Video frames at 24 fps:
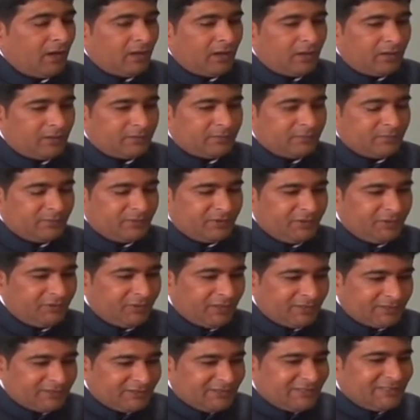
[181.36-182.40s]
Uh,
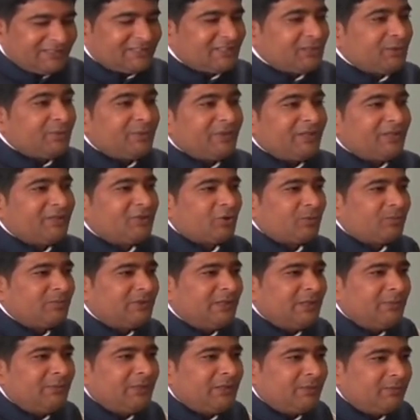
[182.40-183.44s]
you are the recipient
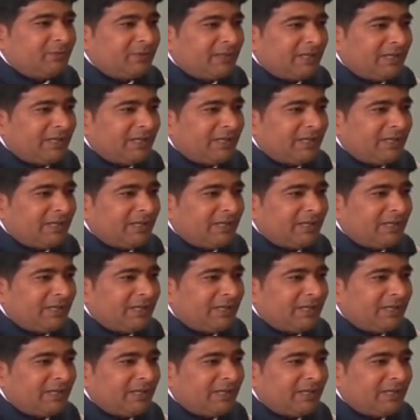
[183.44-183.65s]
of Deming